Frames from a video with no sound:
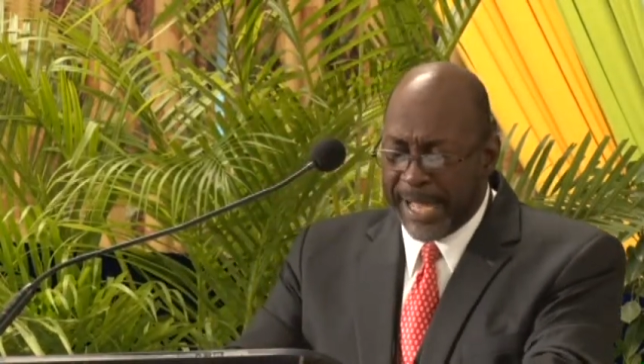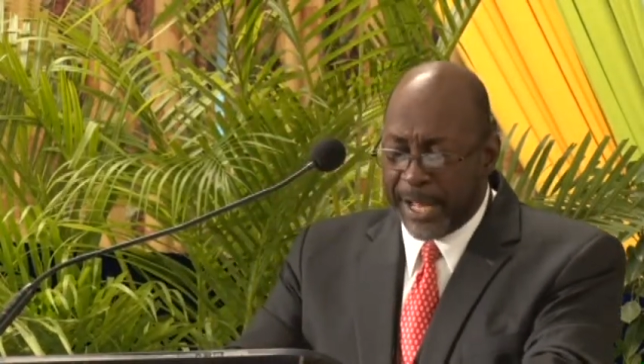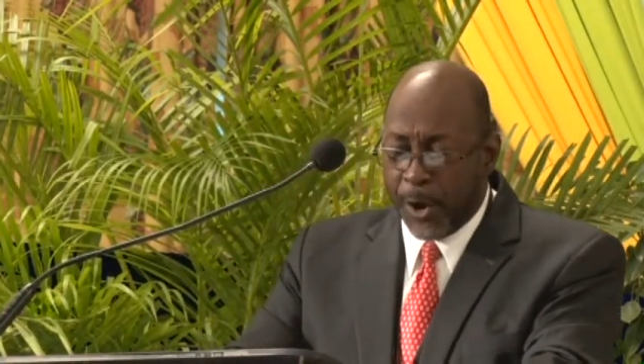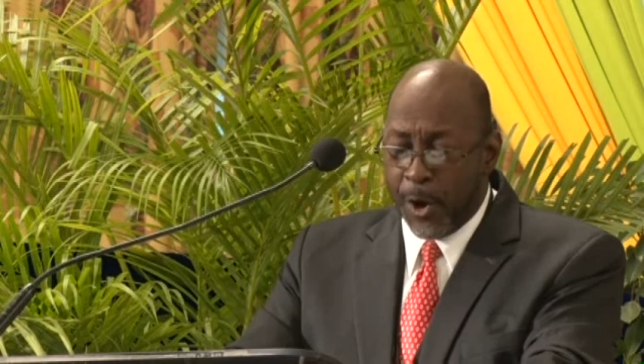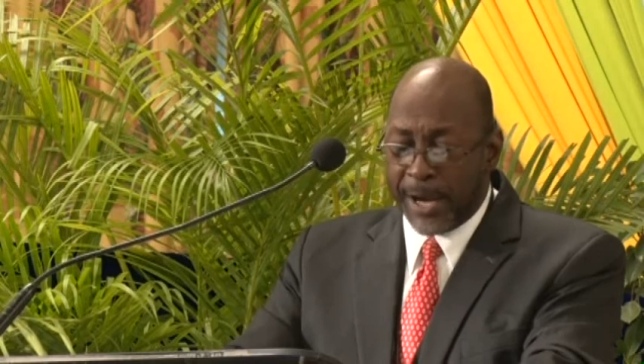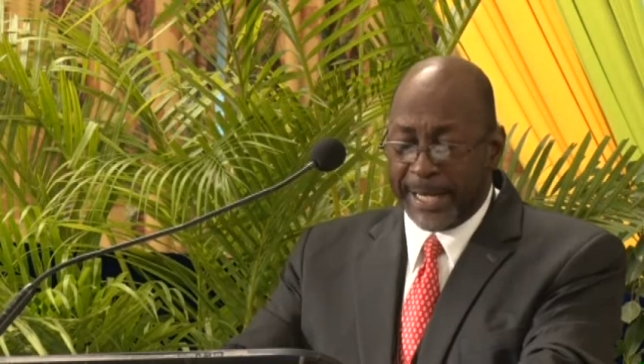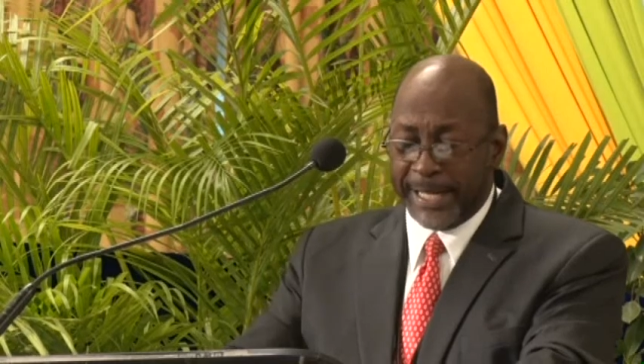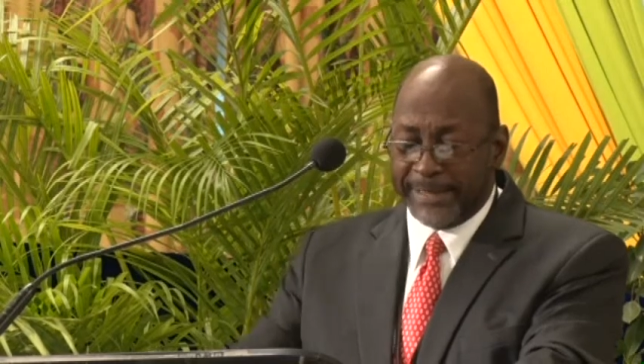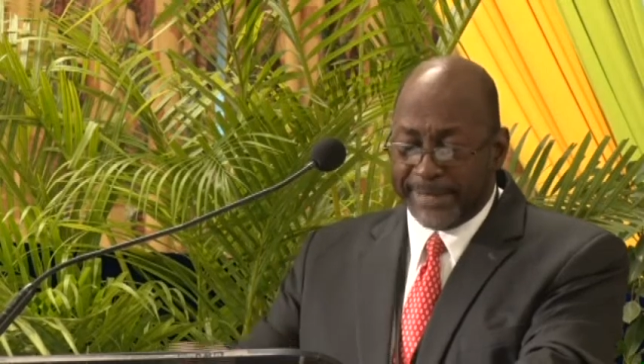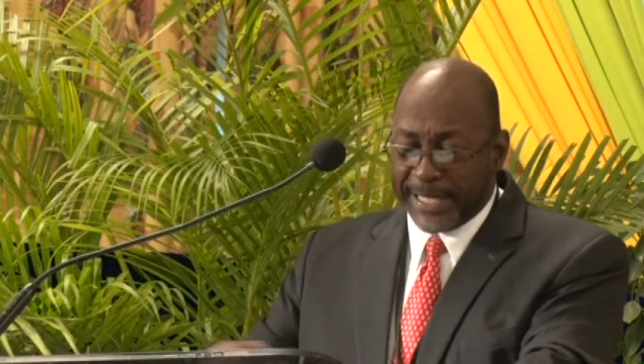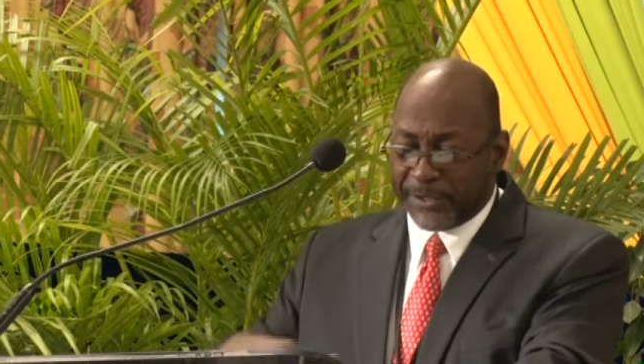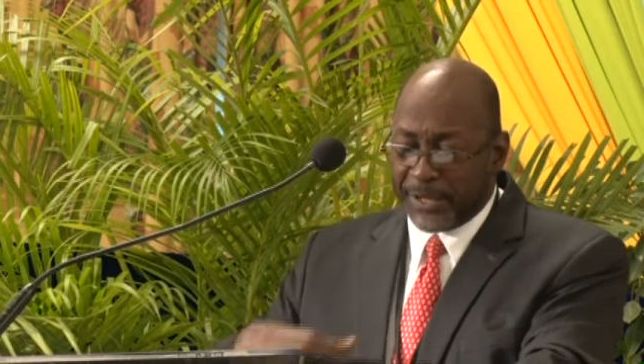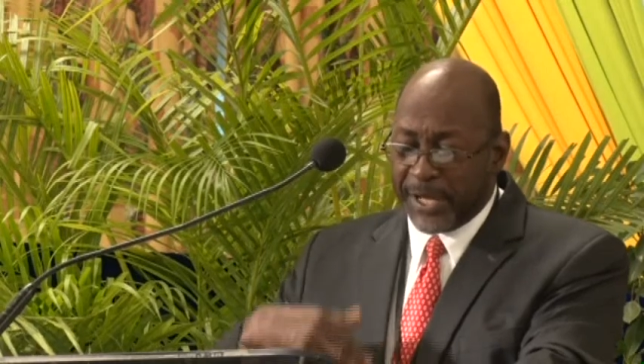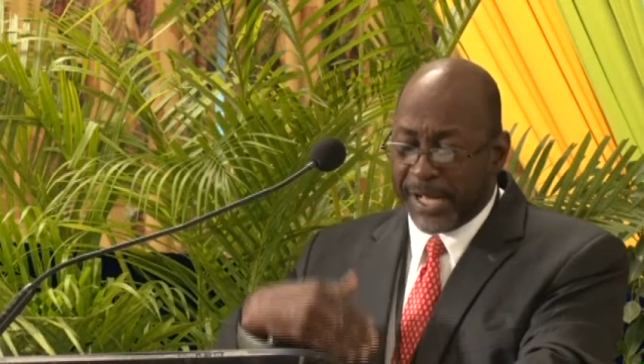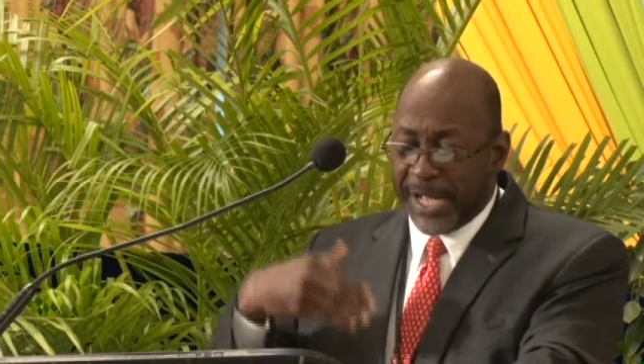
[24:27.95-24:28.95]
an
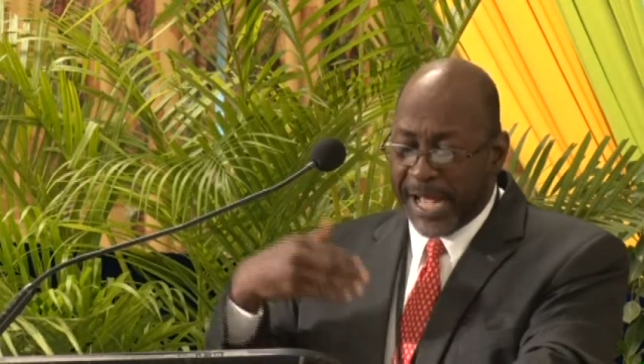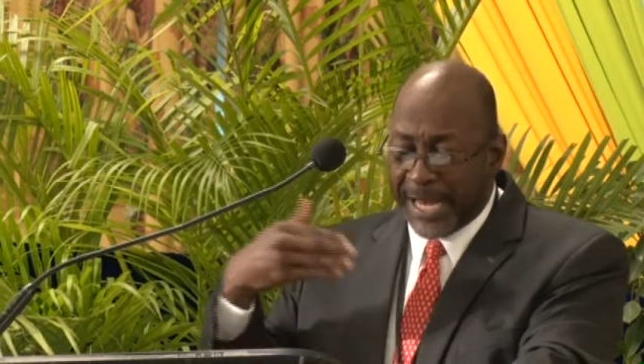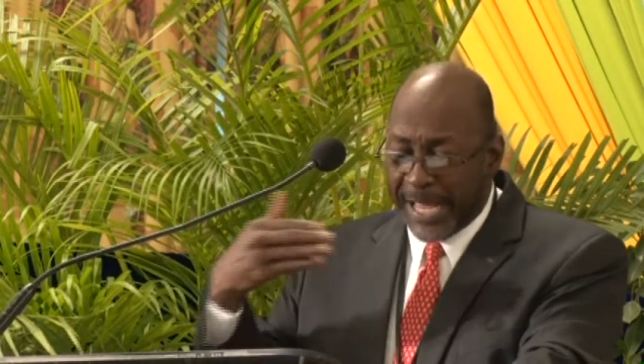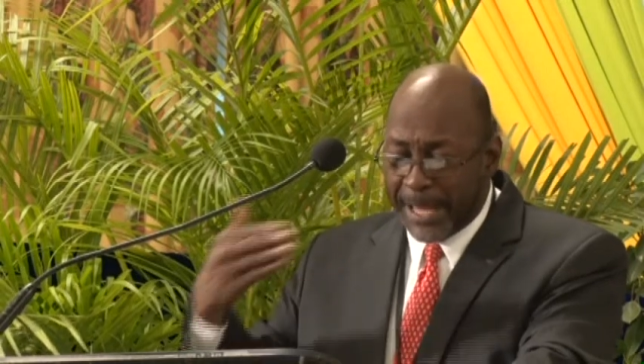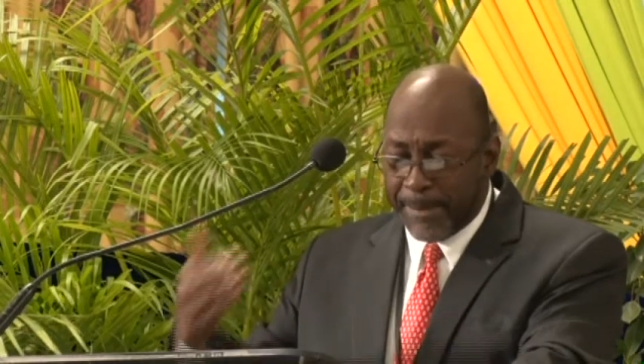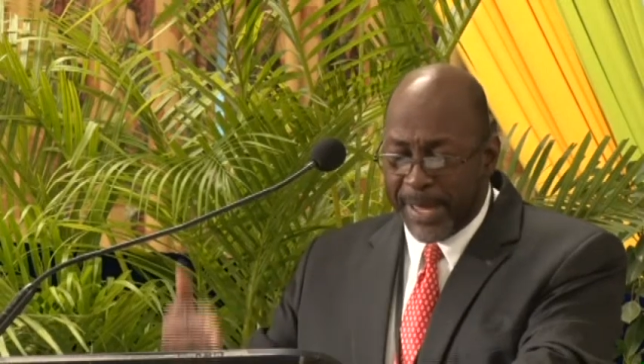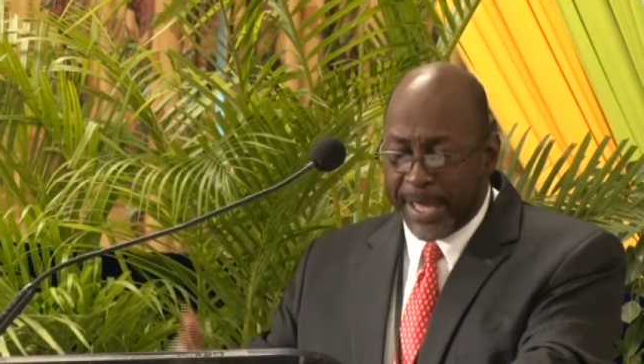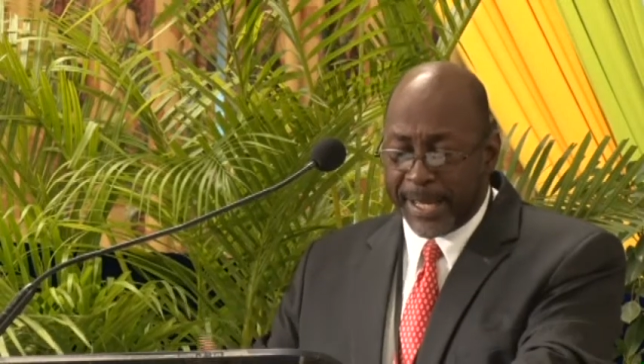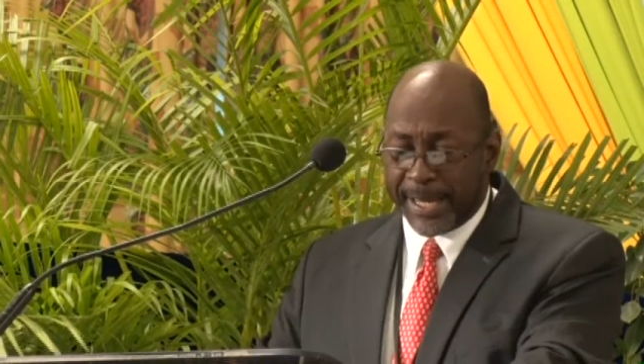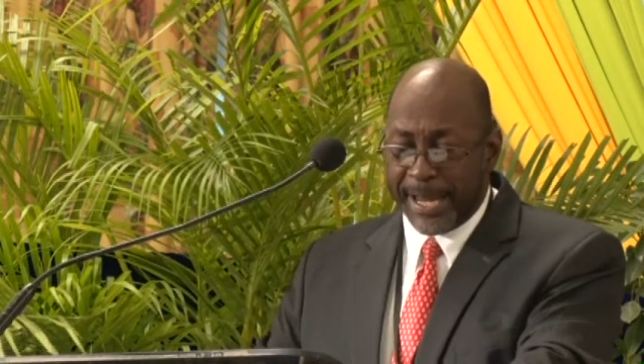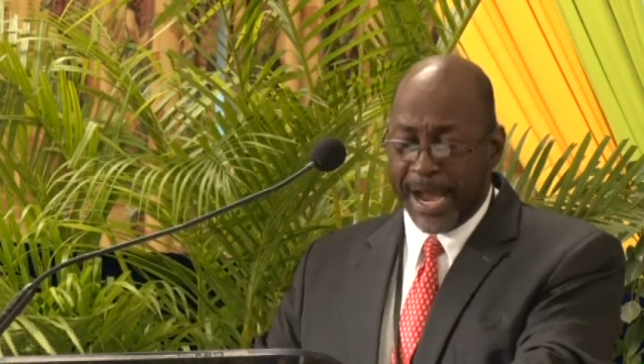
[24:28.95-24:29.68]
organizational climate